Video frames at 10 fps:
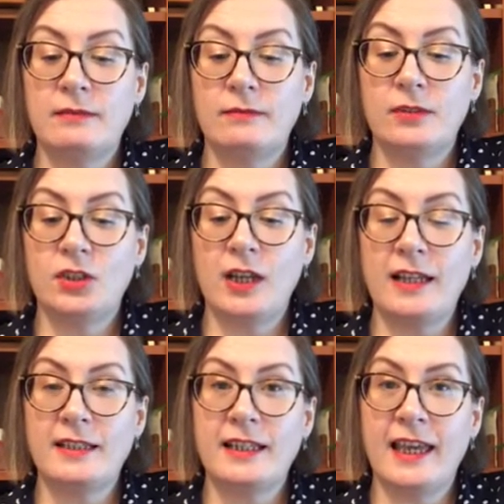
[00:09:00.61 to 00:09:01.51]
she
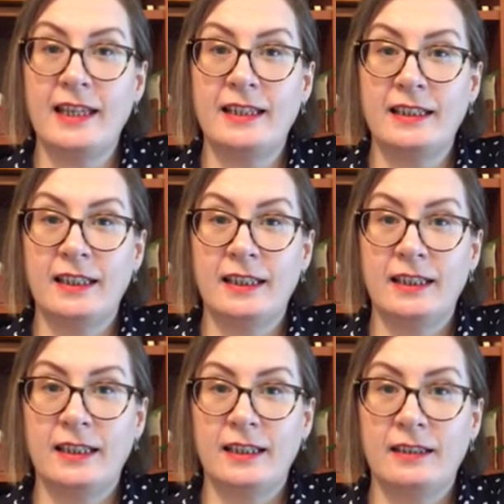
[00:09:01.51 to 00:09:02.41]
asked again,
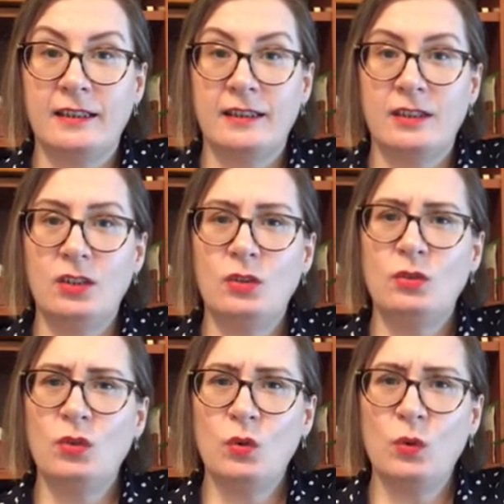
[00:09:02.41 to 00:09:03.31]
"Do you
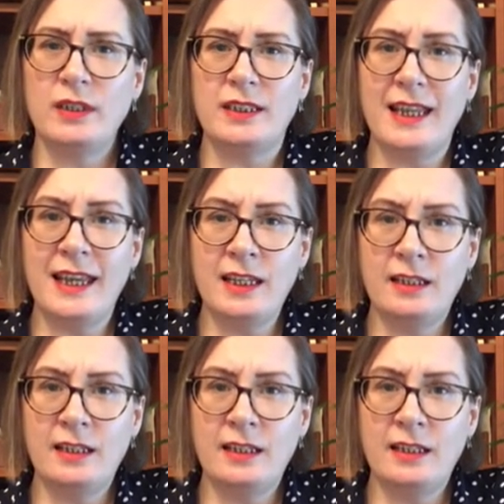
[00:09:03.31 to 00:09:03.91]
know what day it